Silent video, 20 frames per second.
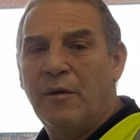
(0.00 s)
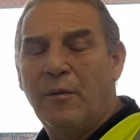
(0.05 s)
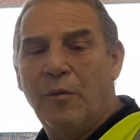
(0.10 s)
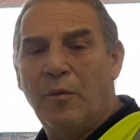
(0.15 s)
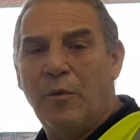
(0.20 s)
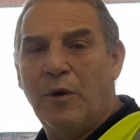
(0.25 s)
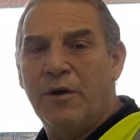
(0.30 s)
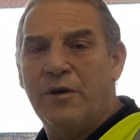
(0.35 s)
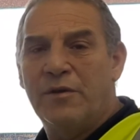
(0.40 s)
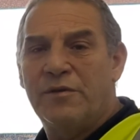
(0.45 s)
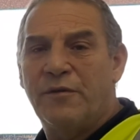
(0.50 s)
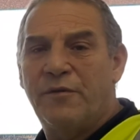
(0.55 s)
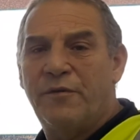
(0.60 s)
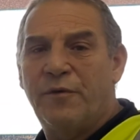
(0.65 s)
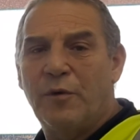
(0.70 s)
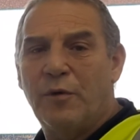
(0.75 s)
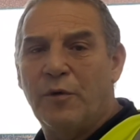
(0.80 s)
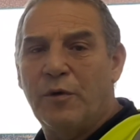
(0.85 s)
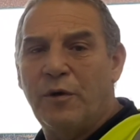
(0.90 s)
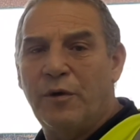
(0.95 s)
what is a
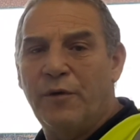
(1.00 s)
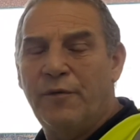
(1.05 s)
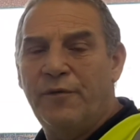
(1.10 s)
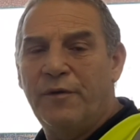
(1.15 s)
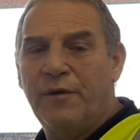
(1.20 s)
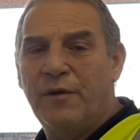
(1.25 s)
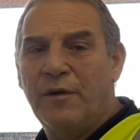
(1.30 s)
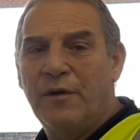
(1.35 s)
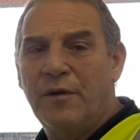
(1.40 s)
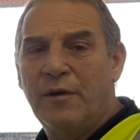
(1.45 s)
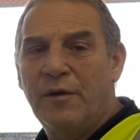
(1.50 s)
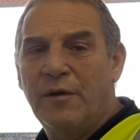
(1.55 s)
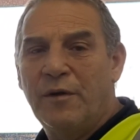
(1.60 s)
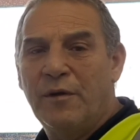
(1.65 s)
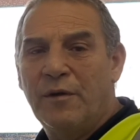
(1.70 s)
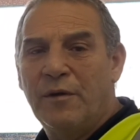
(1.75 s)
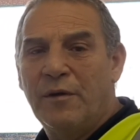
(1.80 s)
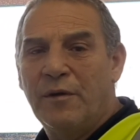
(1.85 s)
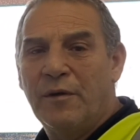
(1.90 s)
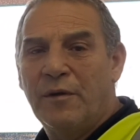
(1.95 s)
forklift?
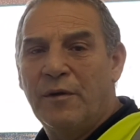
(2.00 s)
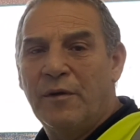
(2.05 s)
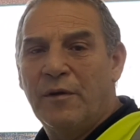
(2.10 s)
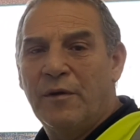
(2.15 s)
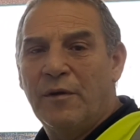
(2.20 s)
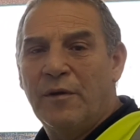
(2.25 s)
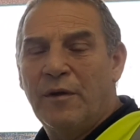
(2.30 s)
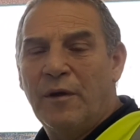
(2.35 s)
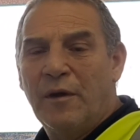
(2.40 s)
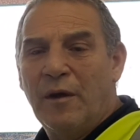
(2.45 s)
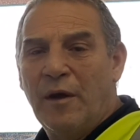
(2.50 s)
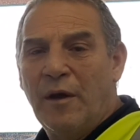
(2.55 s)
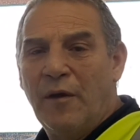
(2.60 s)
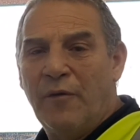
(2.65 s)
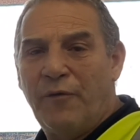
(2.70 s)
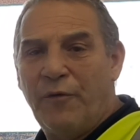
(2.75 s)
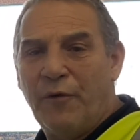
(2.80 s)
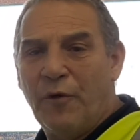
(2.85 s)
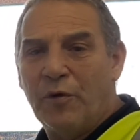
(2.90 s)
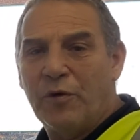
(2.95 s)
A
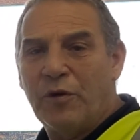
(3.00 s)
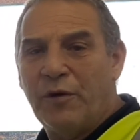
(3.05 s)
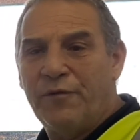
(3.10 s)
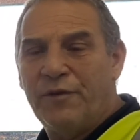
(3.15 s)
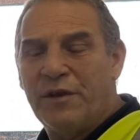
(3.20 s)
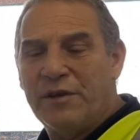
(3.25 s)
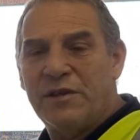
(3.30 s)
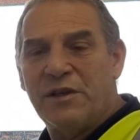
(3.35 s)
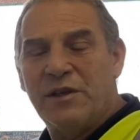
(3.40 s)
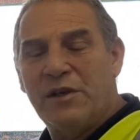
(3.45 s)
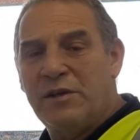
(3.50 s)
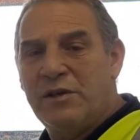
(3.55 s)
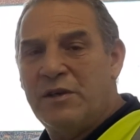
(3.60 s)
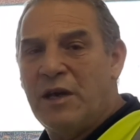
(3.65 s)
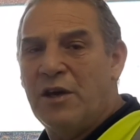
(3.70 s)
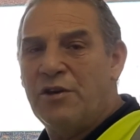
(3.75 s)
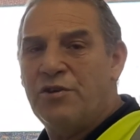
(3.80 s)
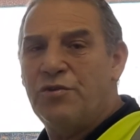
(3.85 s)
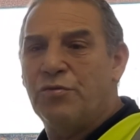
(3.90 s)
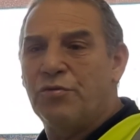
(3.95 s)
forklift is an
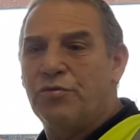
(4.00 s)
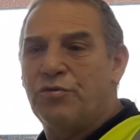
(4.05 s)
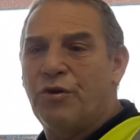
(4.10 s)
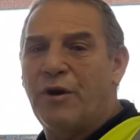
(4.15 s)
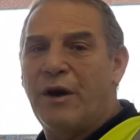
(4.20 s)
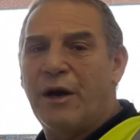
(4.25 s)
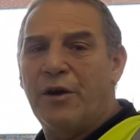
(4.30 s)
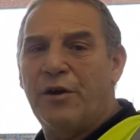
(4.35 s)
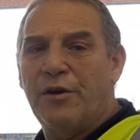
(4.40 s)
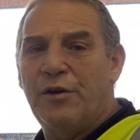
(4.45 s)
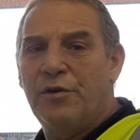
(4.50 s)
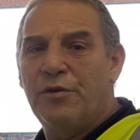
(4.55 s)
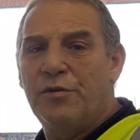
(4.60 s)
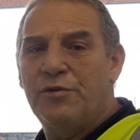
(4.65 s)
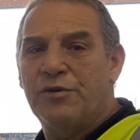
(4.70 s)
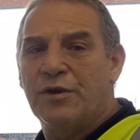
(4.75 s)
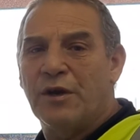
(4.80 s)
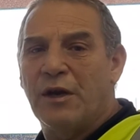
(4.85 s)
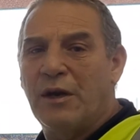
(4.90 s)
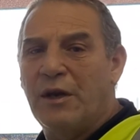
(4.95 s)
industrial truck
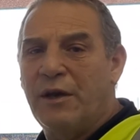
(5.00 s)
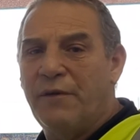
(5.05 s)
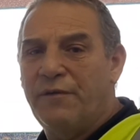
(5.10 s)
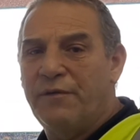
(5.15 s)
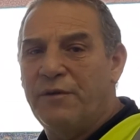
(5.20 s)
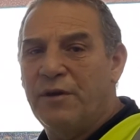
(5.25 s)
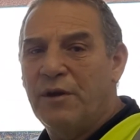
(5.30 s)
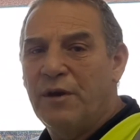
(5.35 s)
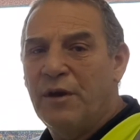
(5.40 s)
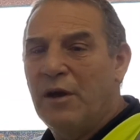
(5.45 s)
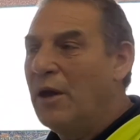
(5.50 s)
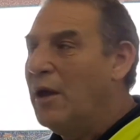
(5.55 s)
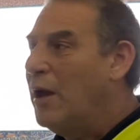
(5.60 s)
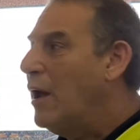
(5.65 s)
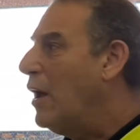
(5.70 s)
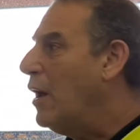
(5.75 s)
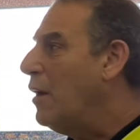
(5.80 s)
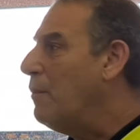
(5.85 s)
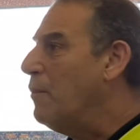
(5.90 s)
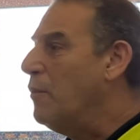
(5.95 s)
used to lift
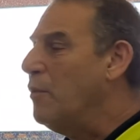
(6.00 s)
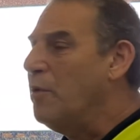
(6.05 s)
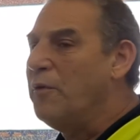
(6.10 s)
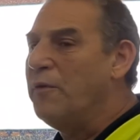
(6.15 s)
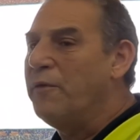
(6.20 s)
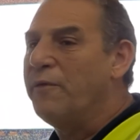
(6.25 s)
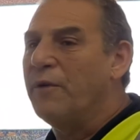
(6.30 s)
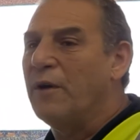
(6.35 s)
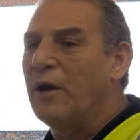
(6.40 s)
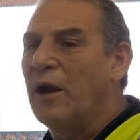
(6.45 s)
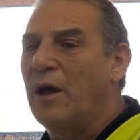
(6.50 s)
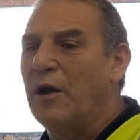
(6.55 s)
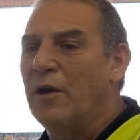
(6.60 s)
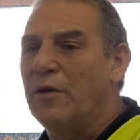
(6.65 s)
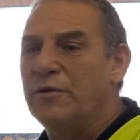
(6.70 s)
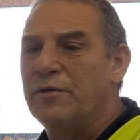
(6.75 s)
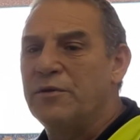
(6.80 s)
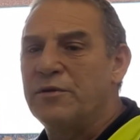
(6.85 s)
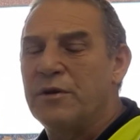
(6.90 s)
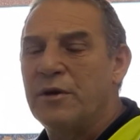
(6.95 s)
and move
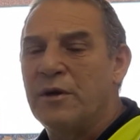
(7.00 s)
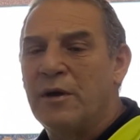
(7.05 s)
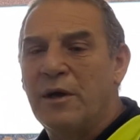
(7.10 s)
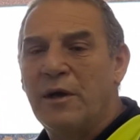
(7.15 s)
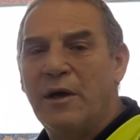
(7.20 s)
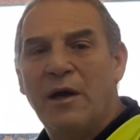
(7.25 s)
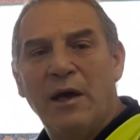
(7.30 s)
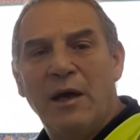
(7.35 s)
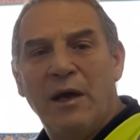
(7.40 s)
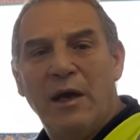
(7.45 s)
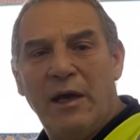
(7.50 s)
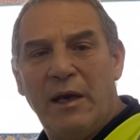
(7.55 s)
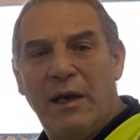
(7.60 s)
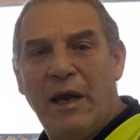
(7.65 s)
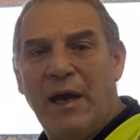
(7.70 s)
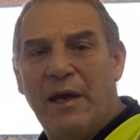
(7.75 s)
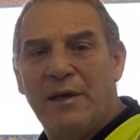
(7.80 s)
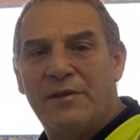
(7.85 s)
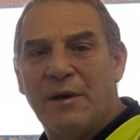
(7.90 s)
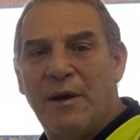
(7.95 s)
loads. It
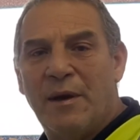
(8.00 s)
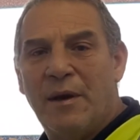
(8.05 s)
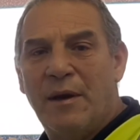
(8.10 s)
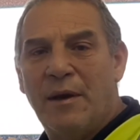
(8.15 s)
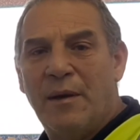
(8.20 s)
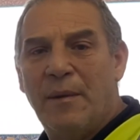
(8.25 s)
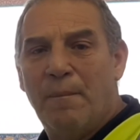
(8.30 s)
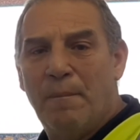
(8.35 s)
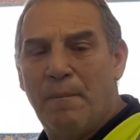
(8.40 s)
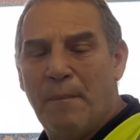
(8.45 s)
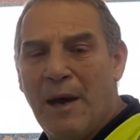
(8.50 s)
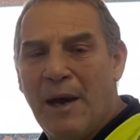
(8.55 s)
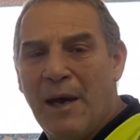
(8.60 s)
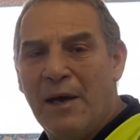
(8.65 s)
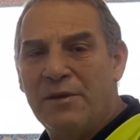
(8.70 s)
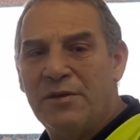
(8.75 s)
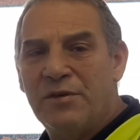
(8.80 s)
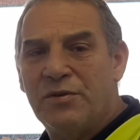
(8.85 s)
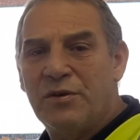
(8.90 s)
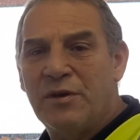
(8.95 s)
has a
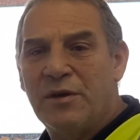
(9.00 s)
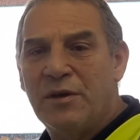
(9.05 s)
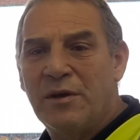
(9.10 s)
mast